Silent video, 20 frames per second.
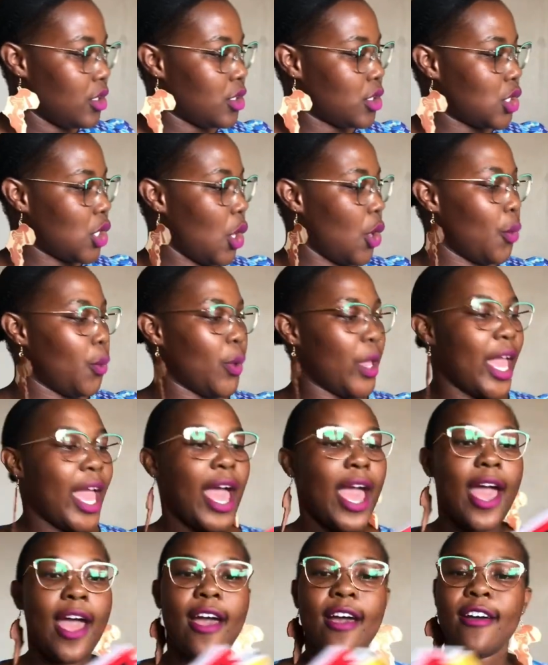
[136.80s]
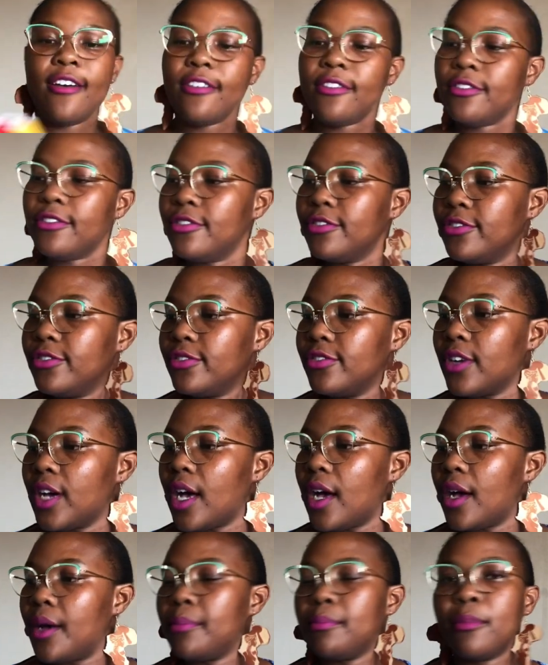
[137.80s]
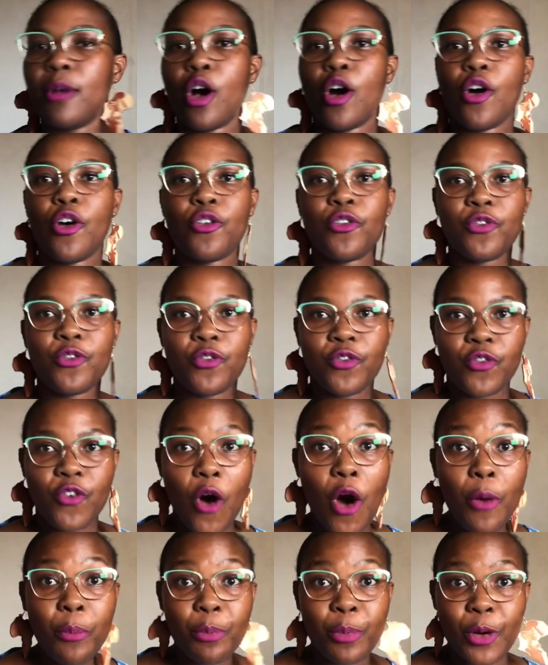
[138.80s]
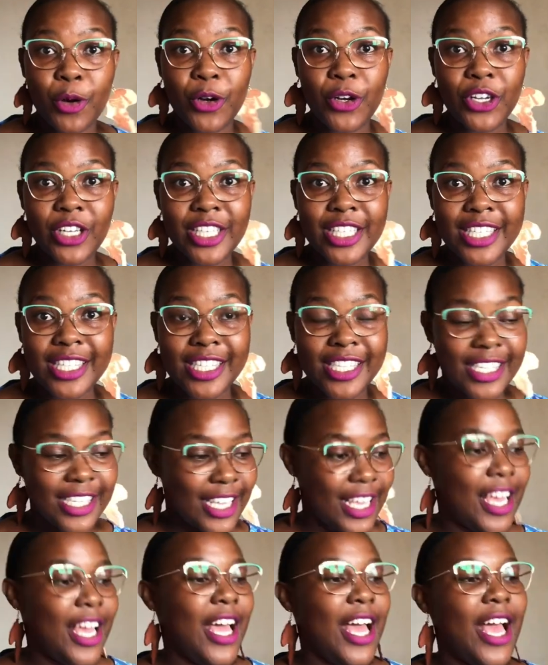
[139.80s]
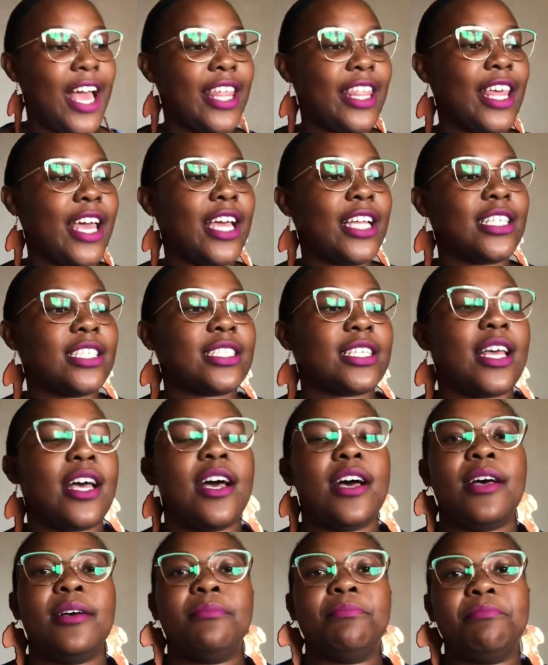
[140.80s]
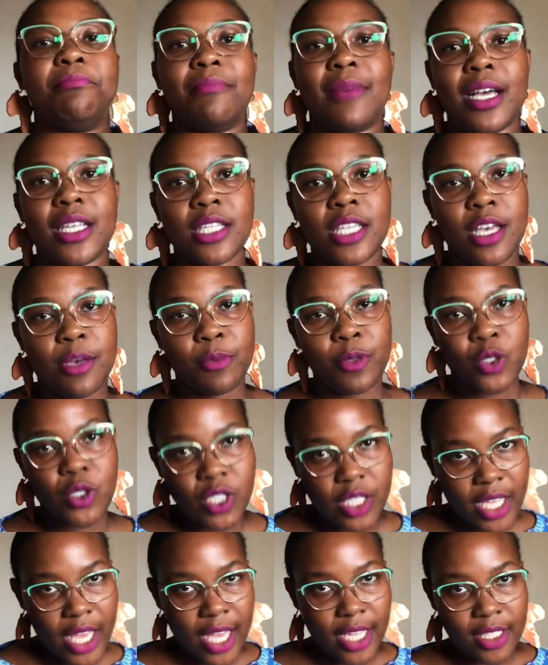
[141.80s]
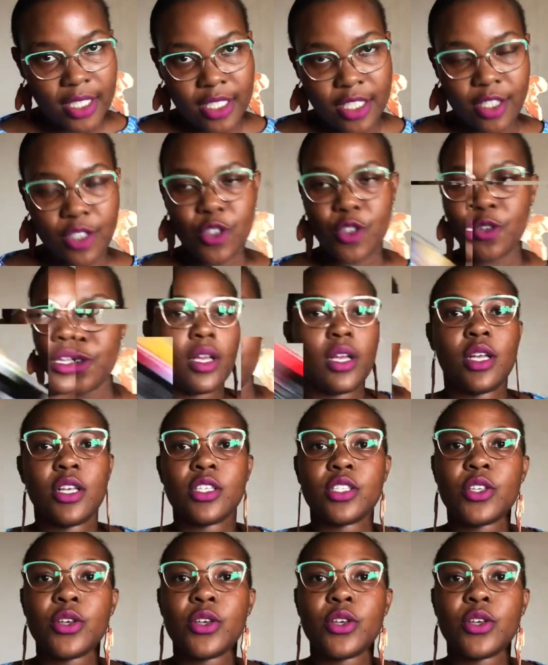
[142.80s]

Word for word: so we have um, four books that um, Mmathabo sent to me.